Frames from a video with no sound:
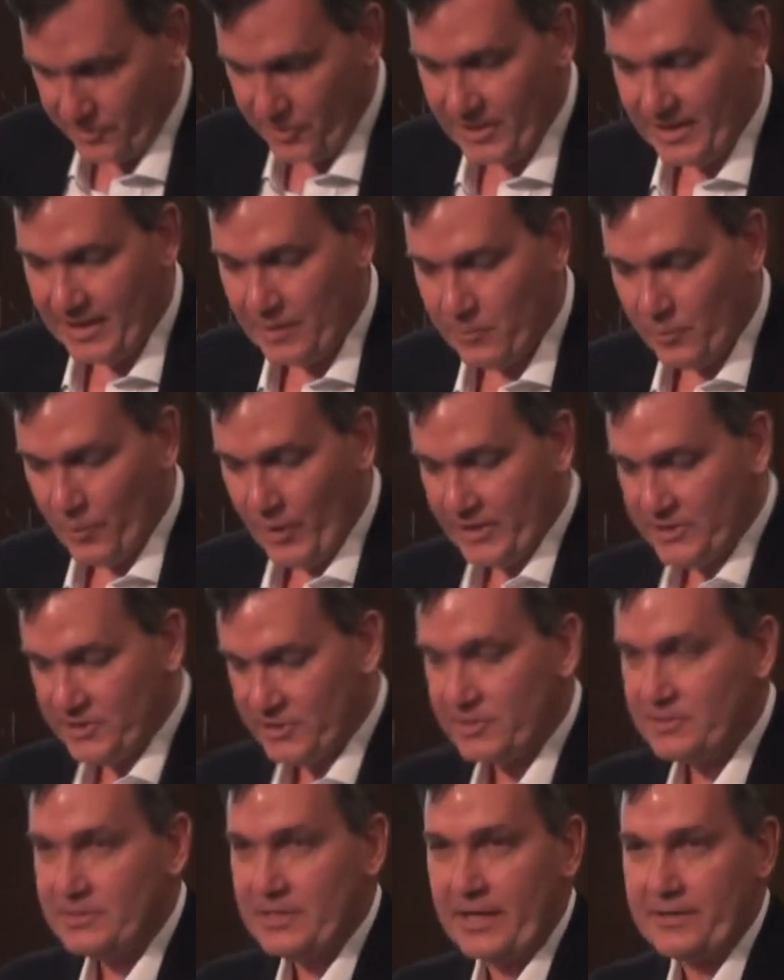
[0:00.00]
So the key
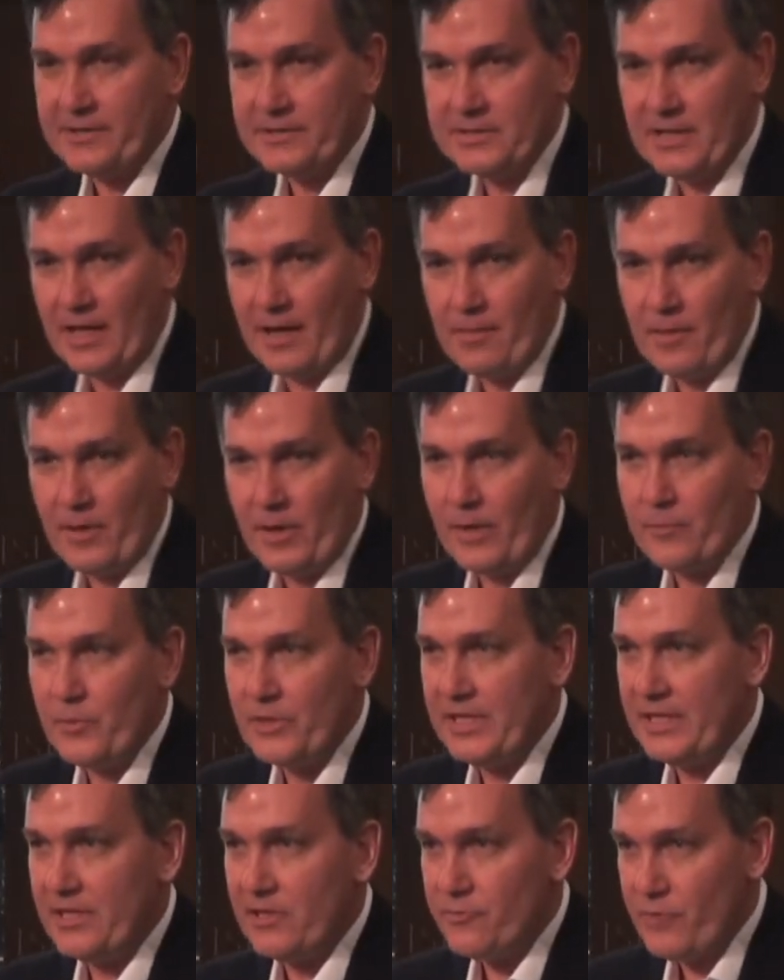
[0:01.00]
questions that um, uh,
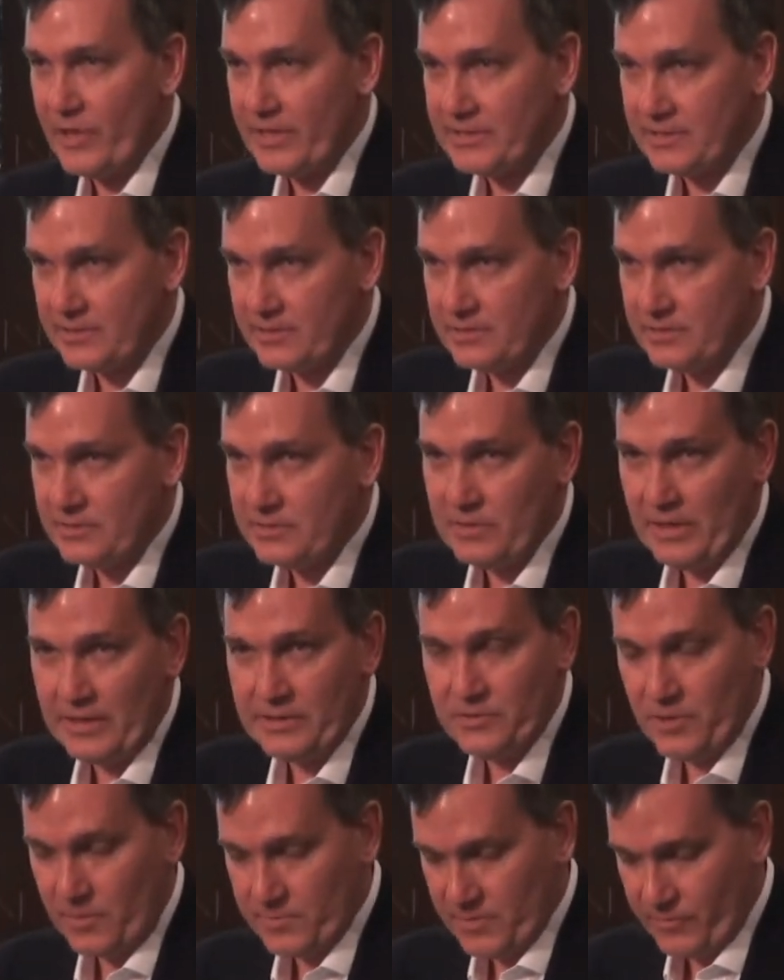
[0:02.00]
we need to address is,
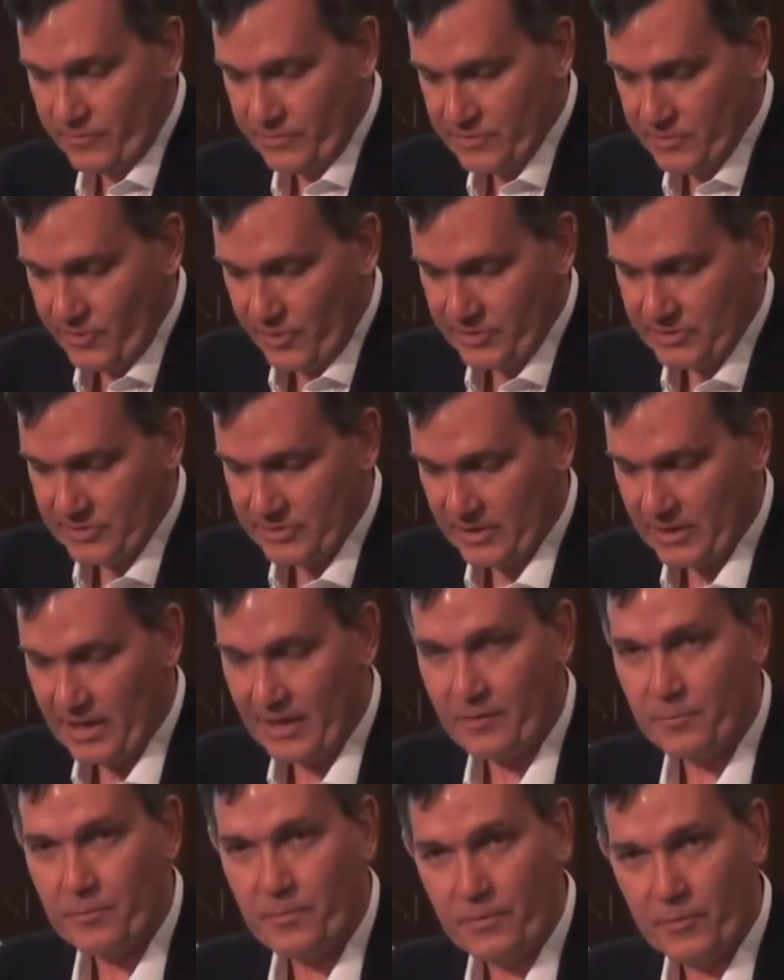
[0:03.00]
in terms of research is the
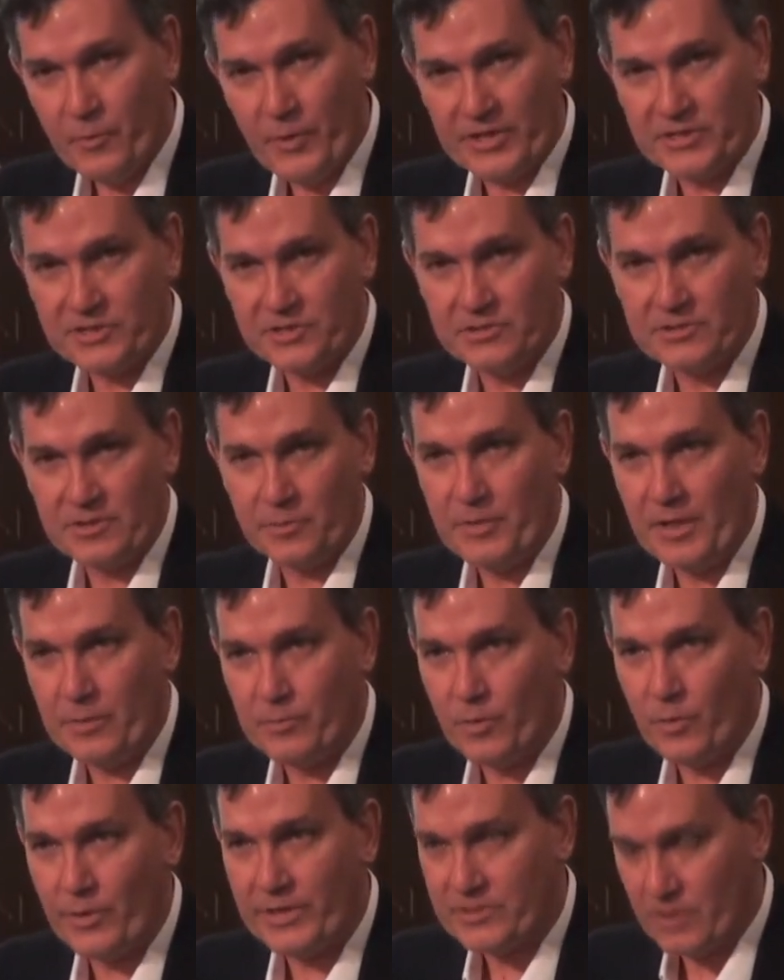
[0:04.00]
kind of questions that
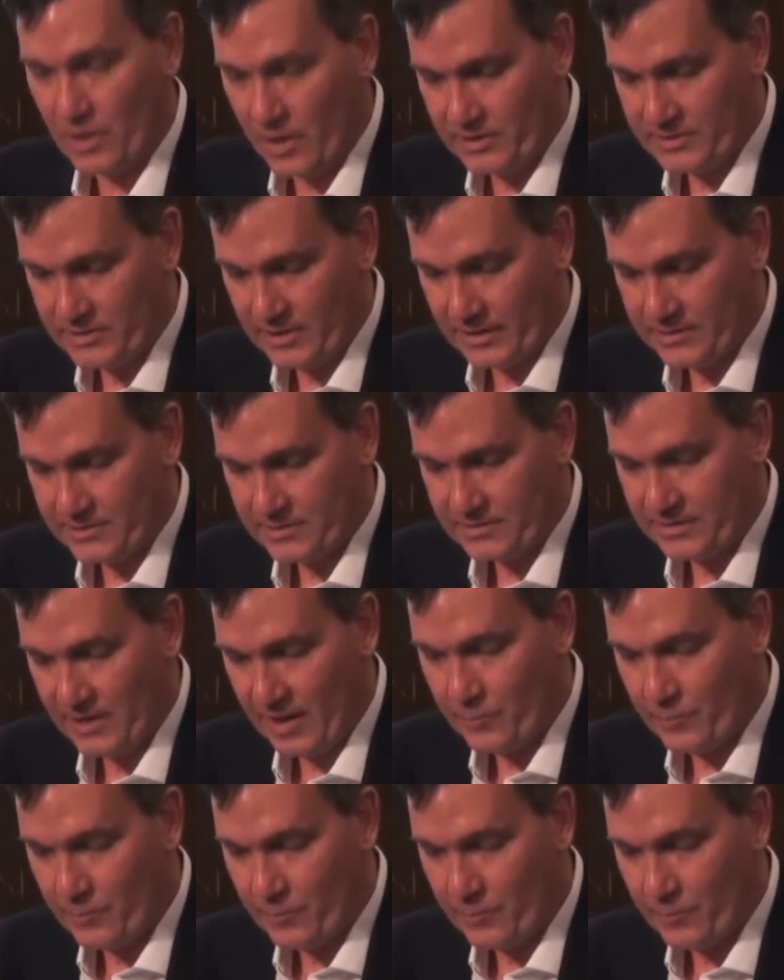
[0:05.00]
people always ask us is